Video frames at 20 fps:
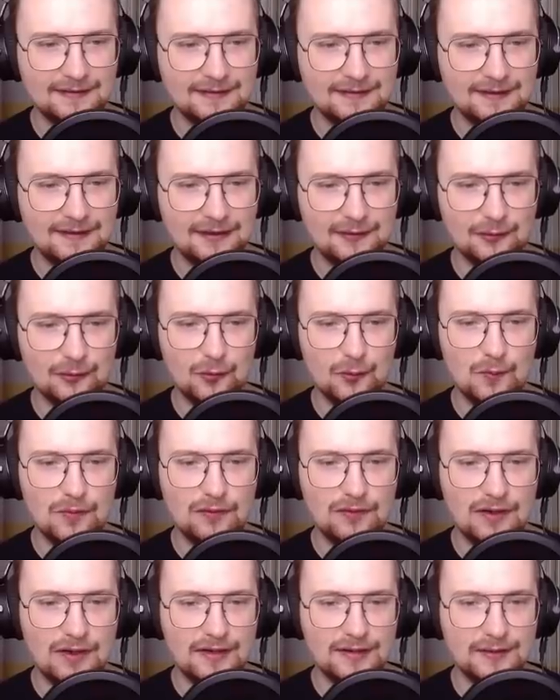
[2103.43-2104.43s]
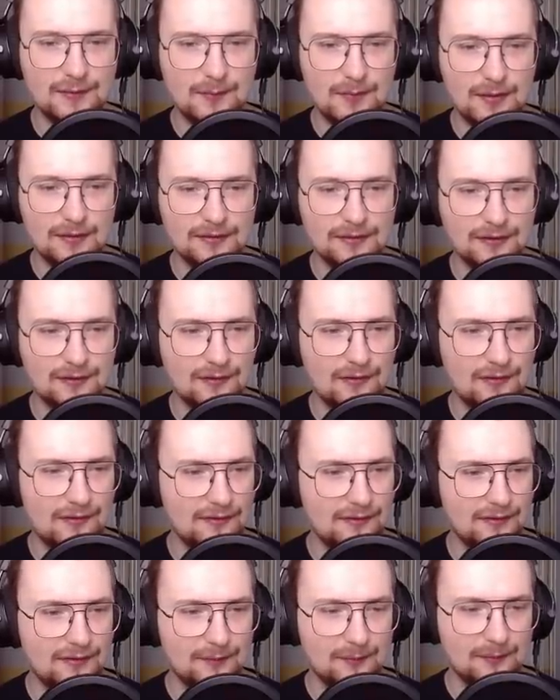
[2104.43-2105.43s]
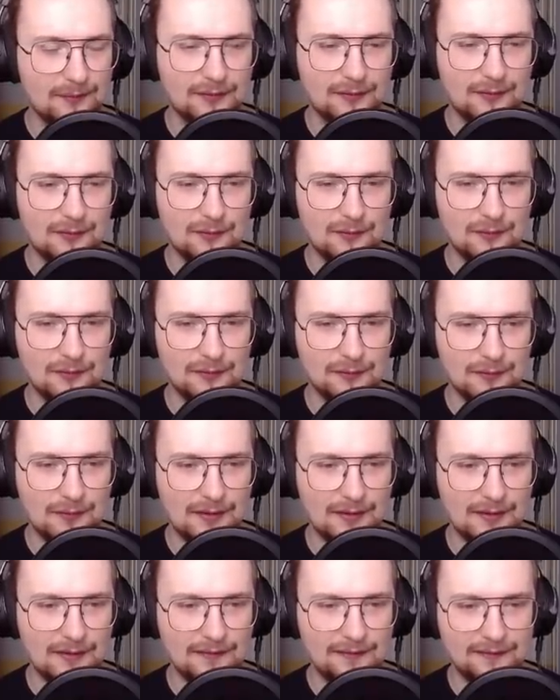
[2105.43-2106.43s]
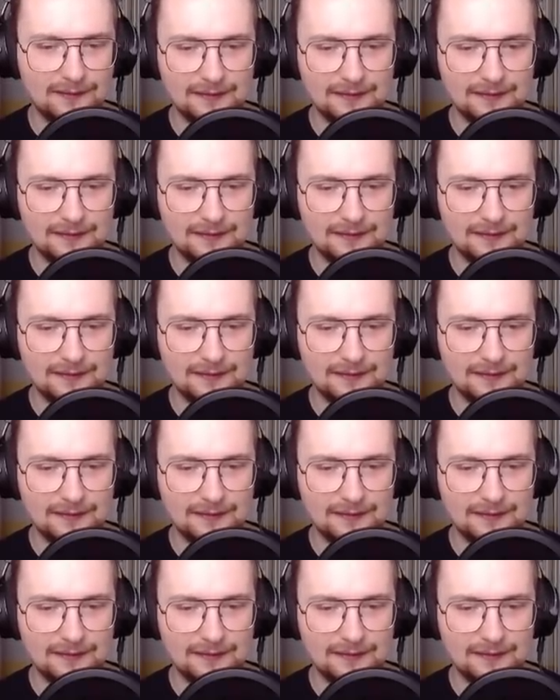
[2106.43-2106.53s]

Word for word: That's all Mirage emotes unlocked. This one's cool as well.